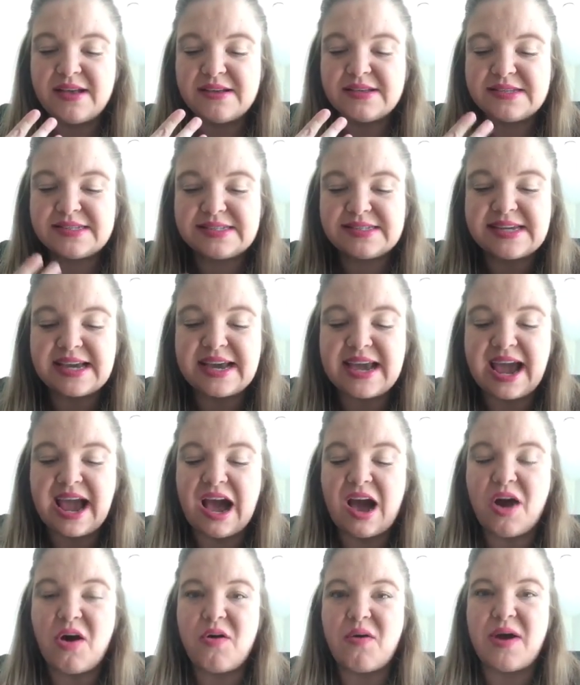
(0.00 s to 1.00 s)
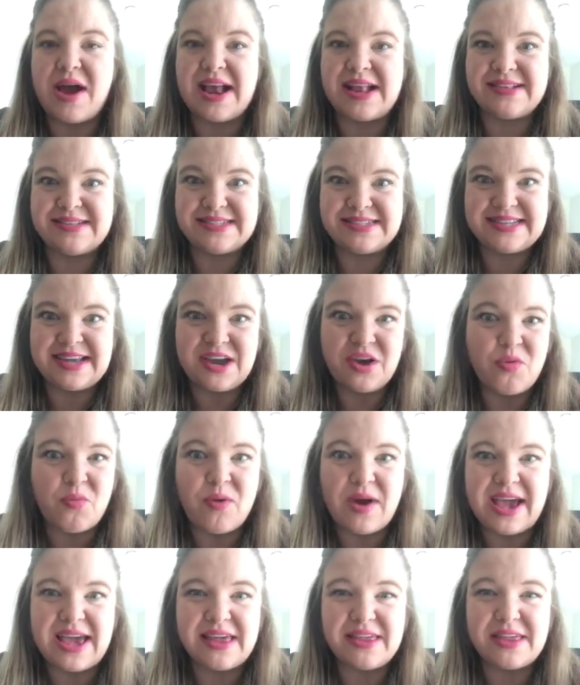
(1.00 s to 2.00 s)
stick out and stick
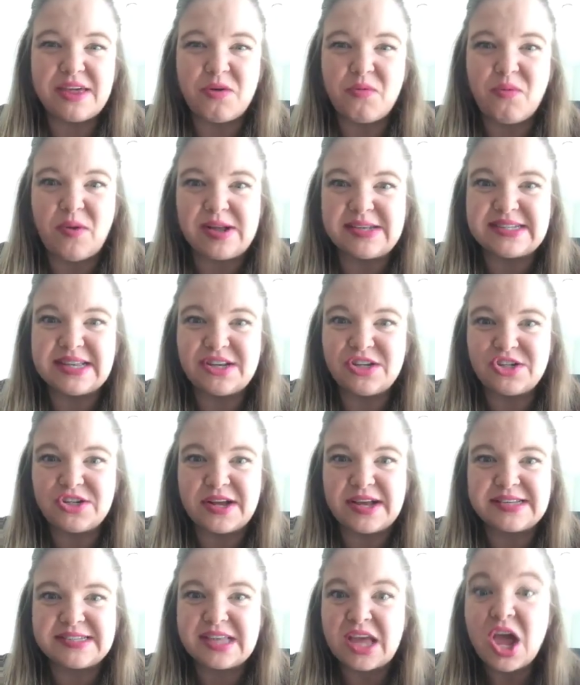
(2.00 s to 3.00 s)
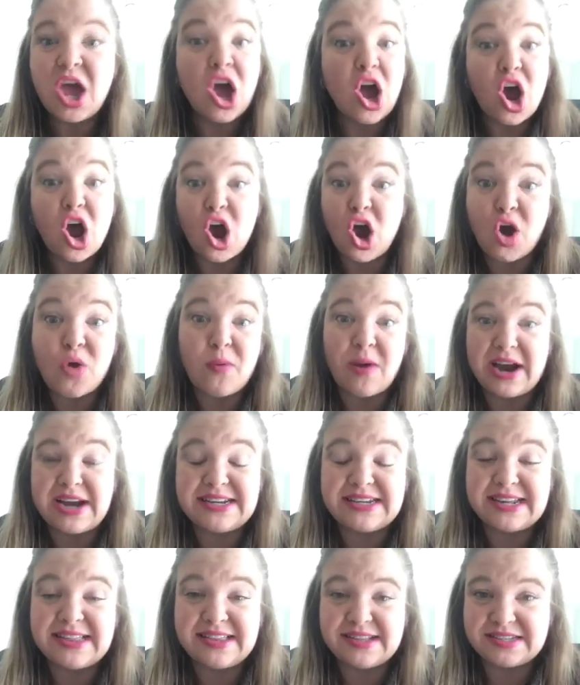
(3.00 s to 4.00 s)
with. It wasn't just, "Oh, I
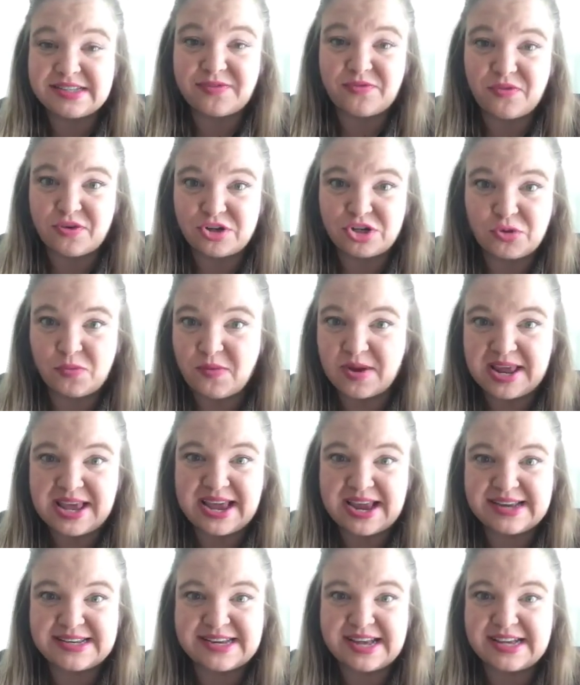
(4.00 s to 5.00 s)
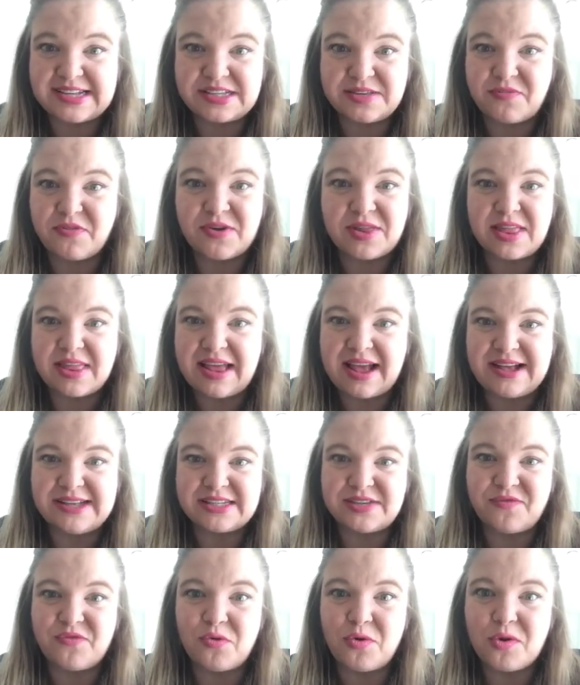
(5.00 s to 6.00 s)
did this for 28 days for the
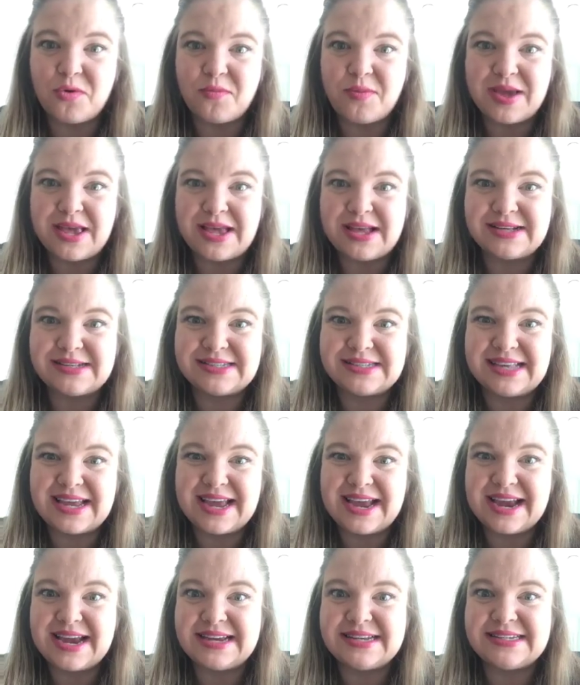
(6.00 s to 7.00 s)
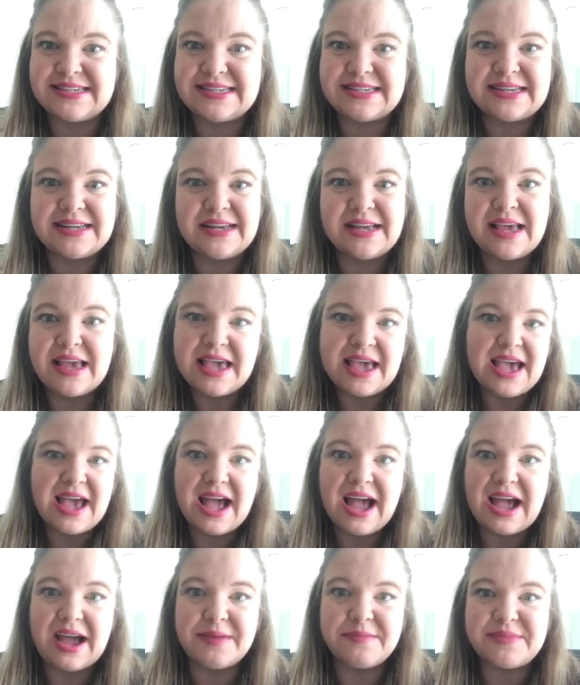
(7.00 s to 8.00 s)
last 4 weeks and
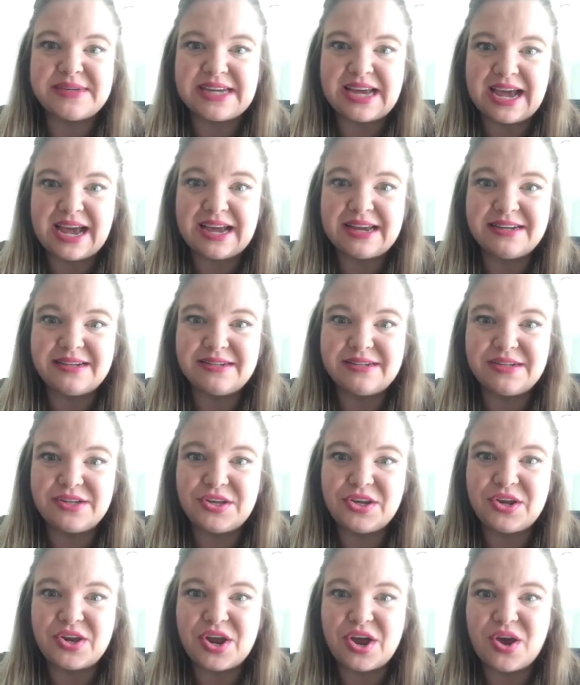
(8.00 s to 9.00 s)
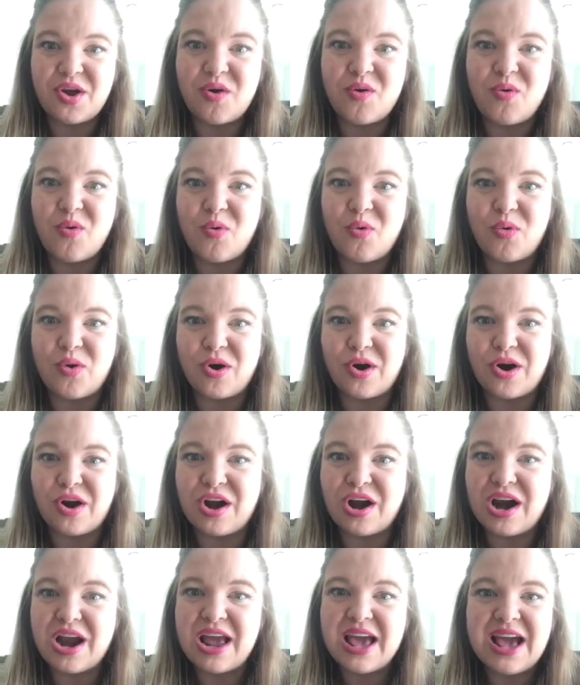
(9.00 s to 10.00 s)
I'm done."
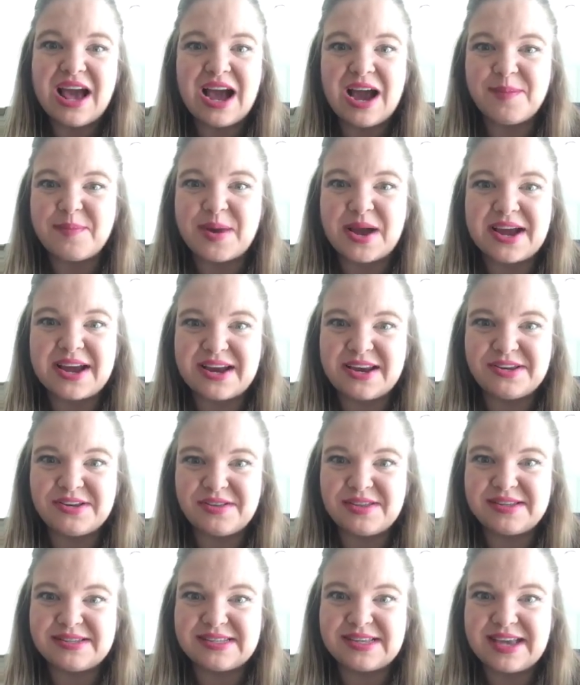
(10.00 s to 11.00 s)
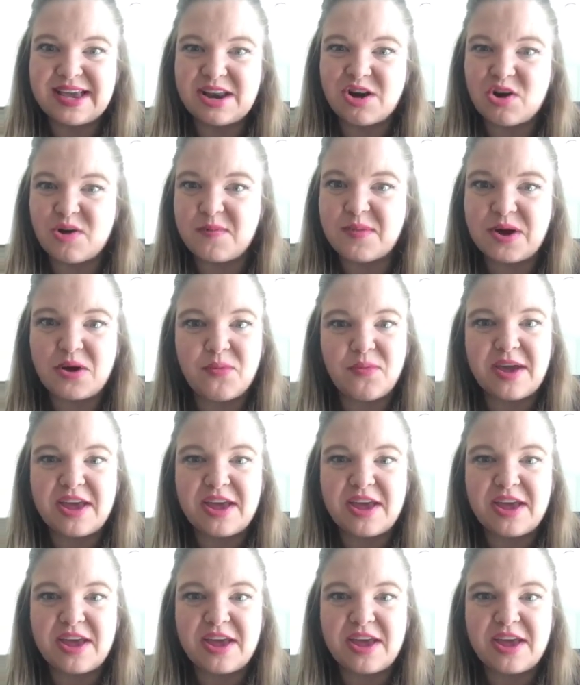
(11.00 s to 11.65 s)
Or "I'm not going to do this again," or "I'm going to